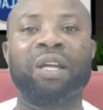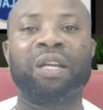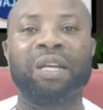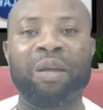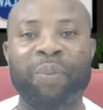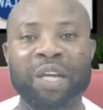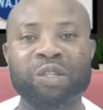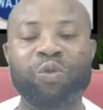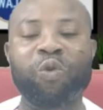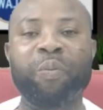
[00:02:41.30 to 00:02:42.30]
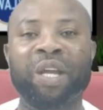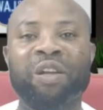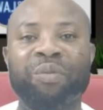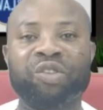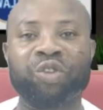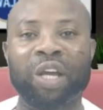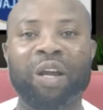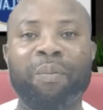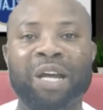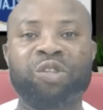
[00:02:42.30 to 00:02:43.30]
The person who made the mistake
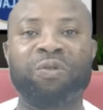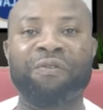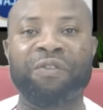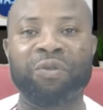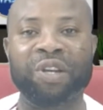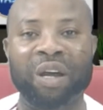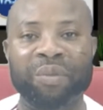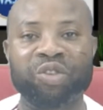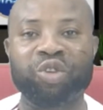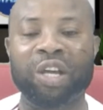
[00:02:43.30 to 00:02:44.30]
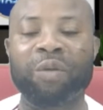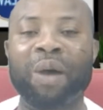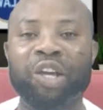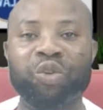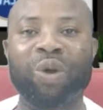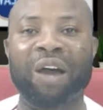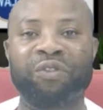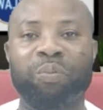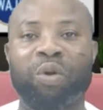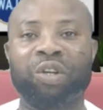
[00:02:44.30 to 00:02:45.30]
must review their mistake, but you have to
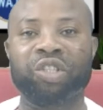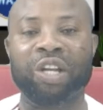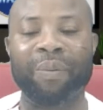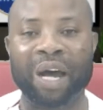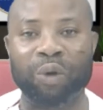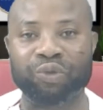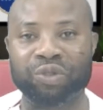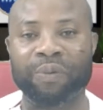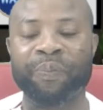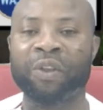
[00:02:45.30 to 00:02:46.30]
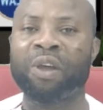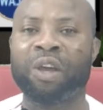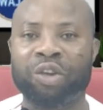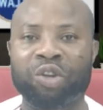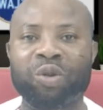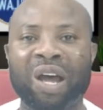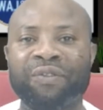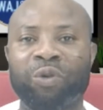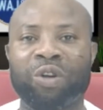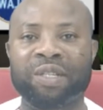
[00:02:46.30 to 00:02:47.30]
point them out. You also have to
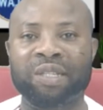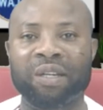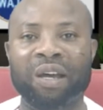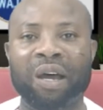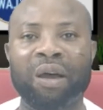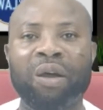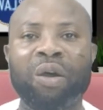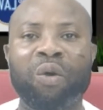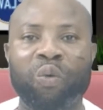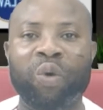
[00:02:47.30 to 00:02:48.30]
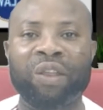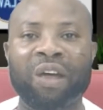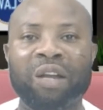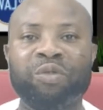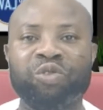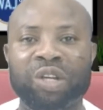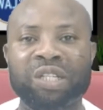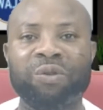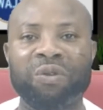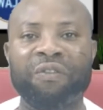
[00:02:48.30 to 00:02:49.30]
consider whether administrative
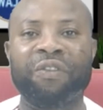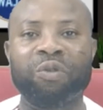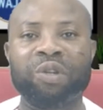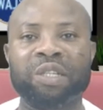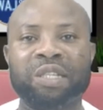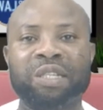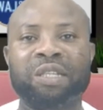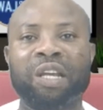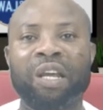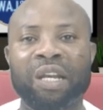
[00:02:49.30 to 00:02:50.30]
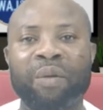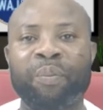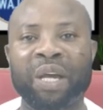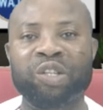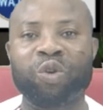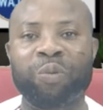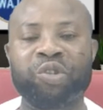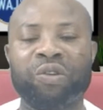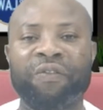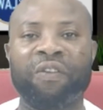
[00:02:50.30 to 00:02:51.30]
review is the best option
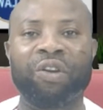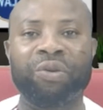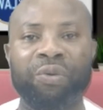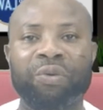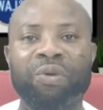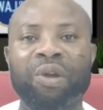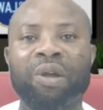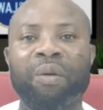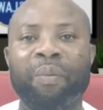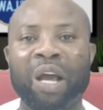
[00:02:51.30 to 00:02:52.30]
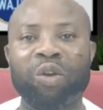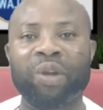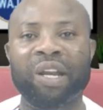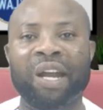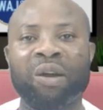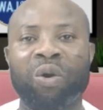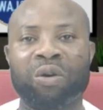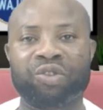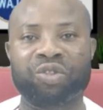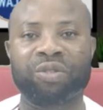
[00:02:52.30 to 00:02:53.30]
for you by looking at the
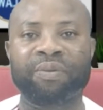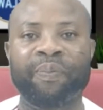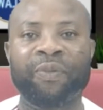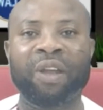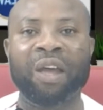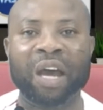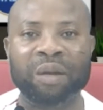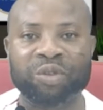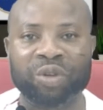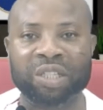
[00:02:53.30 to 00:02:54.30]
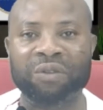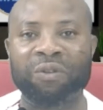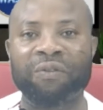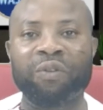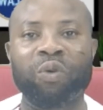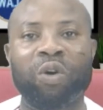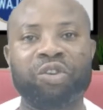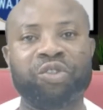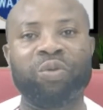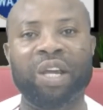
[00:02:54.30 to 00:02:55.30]
cost. Administrative review will cost
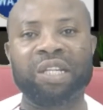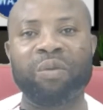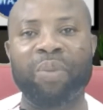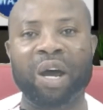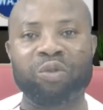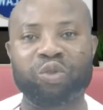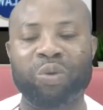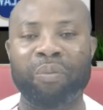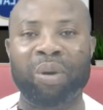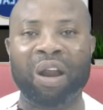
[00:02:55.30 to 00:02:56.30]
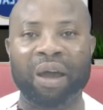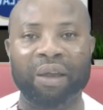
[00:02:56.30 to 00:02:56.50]
you £80 to apply,